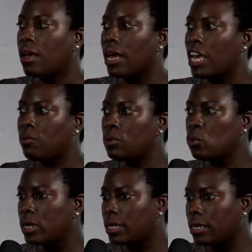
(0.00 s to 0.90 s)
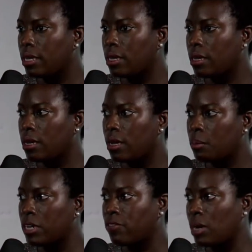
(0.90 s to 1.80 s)
I've been working
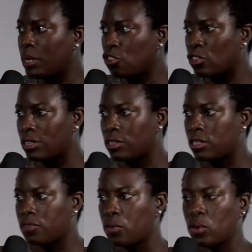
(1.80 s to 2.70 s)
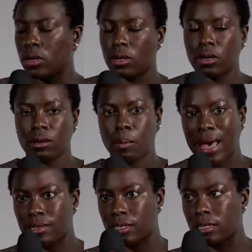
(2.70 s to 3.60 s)
um, in environmental justice for the
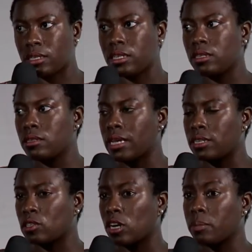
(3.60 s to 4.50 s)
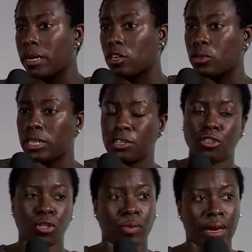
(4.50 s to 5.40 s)
past six years. I started my career in
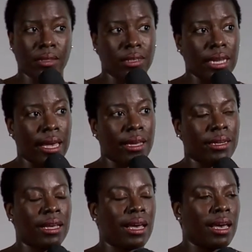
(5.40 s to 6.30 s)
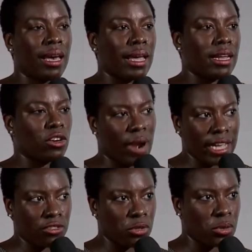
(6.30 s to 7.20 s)
2010 at a
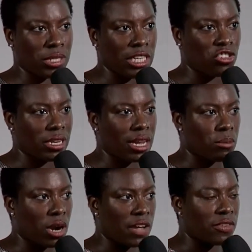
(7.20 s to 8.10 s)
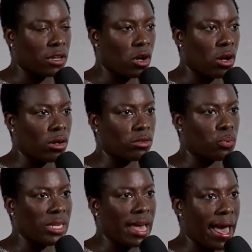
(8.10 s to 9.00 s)
grassroots EJ nonprofit called
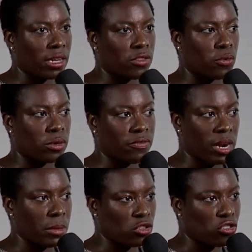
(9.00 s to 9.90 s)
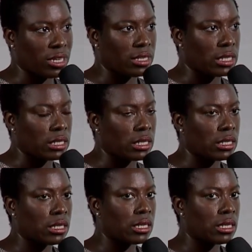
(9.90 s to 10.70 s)
We Act for Environmental Justice.